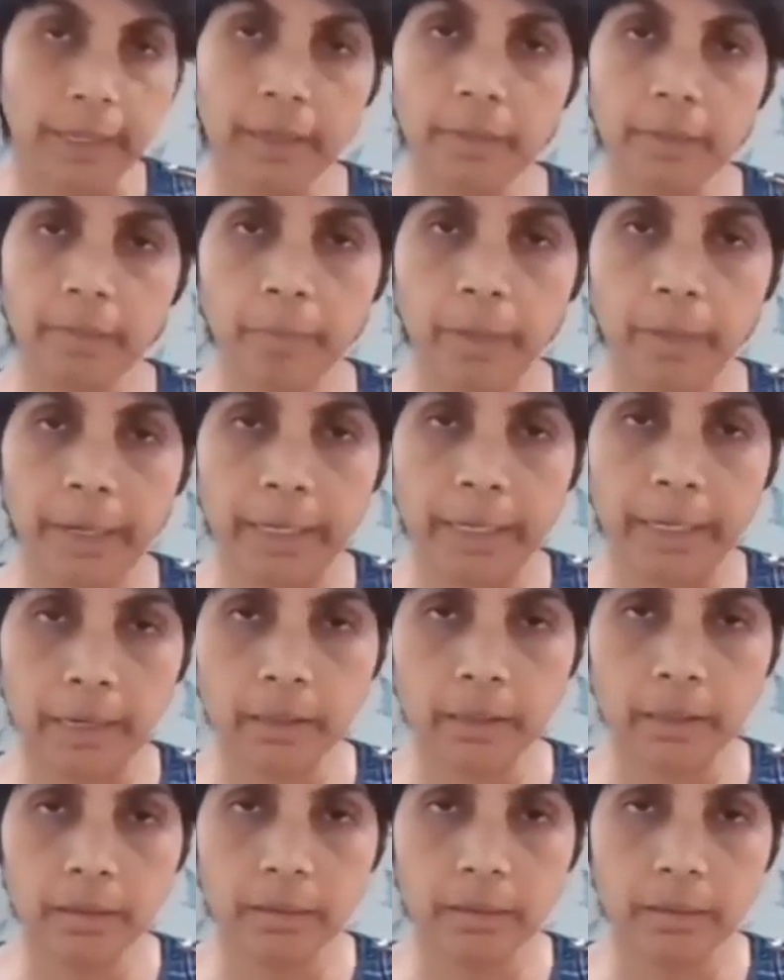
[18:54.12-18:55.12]
5.
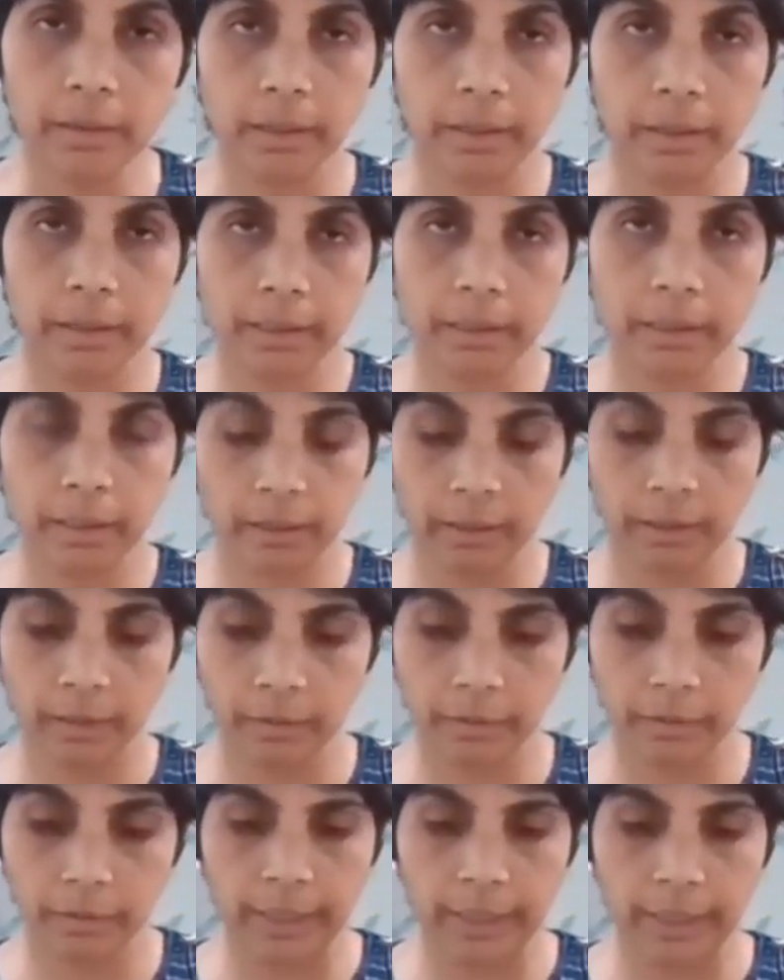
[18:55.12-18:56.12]
Maya is
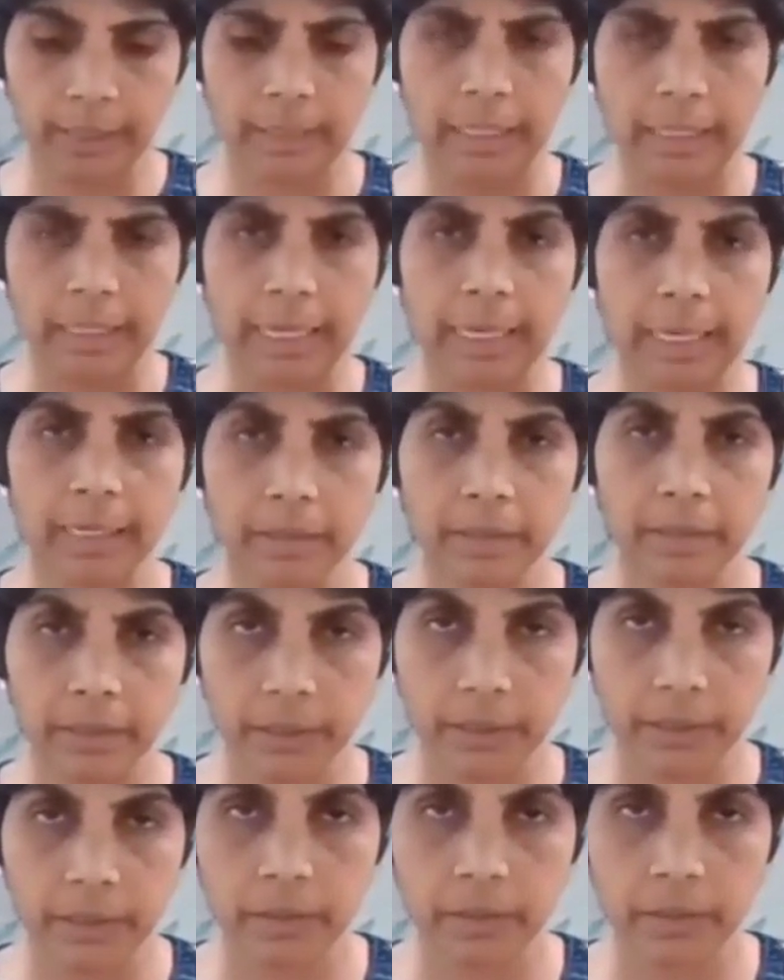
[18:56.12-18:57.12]
the 5
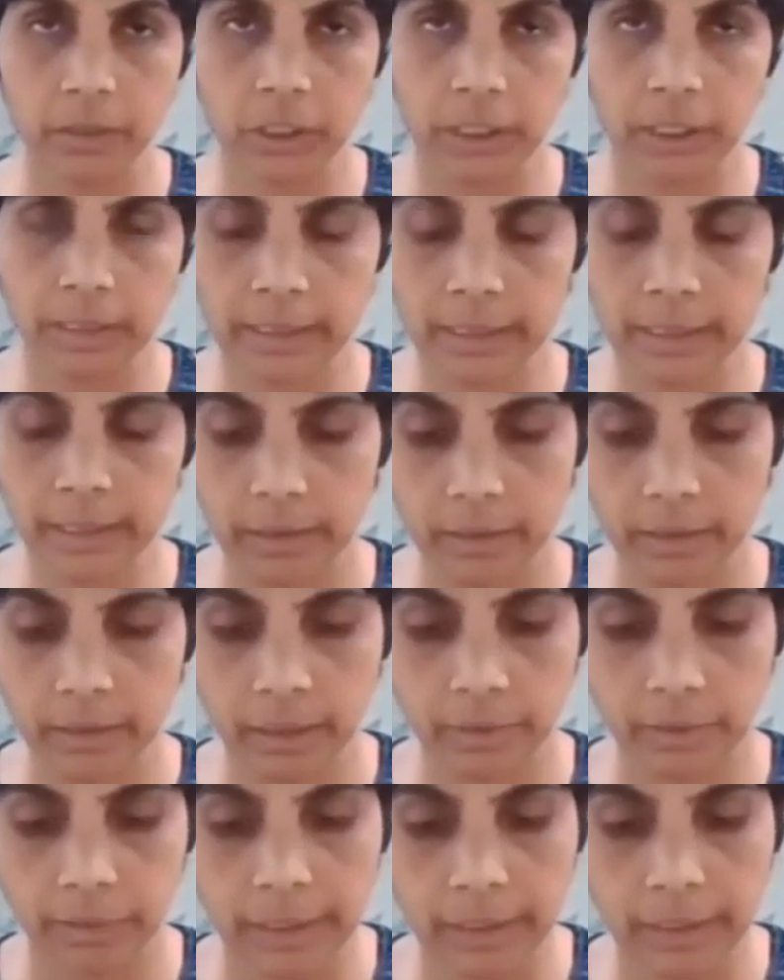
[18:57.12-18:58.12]
layers, sheets
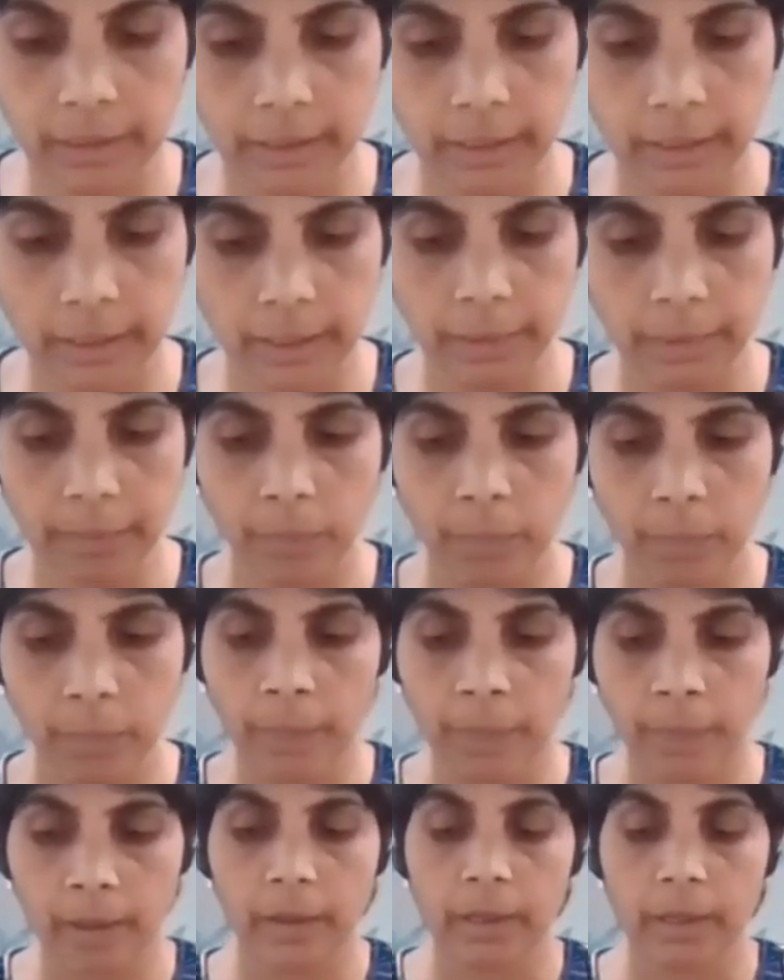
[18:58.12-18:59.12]
that we can say.
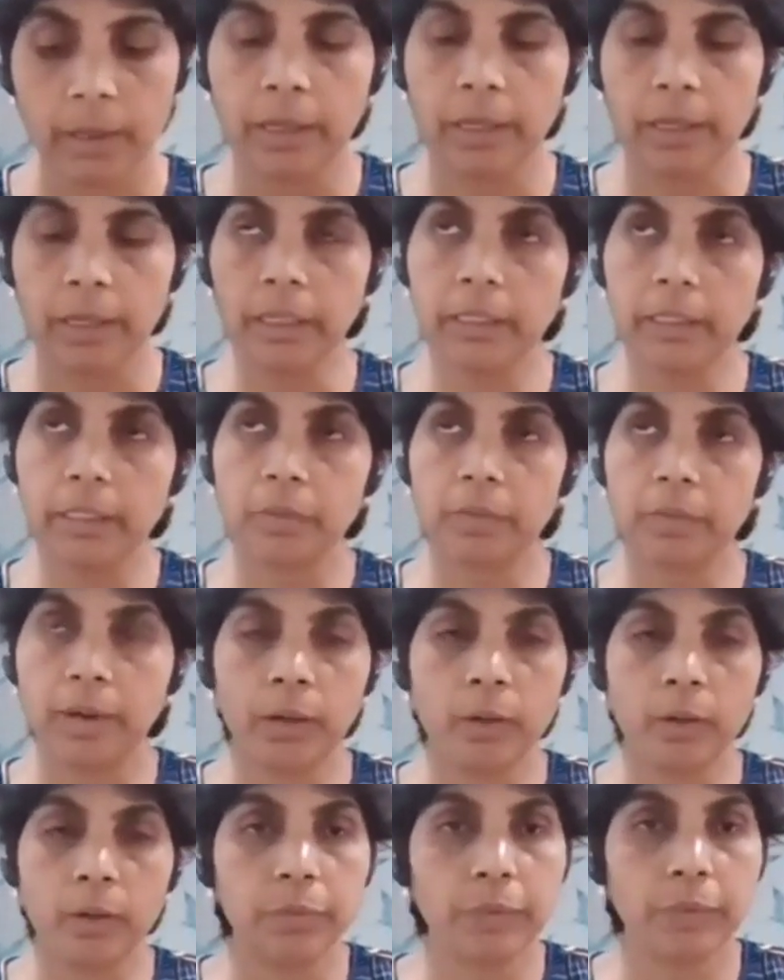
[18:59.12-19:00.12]
It's
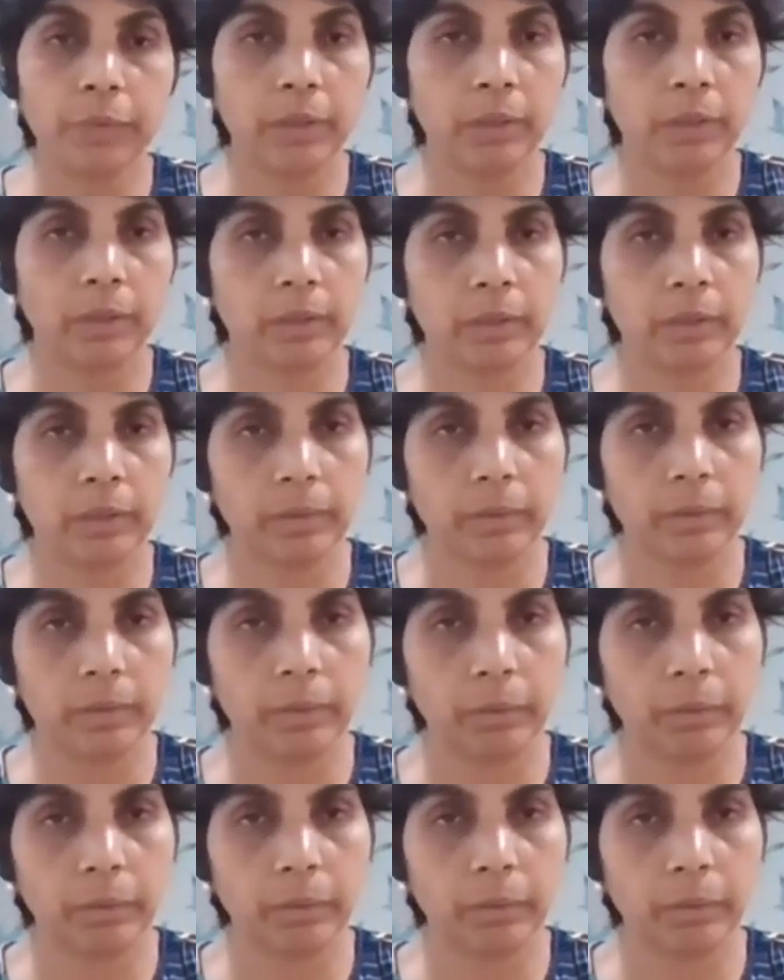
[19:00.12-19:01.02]
one of the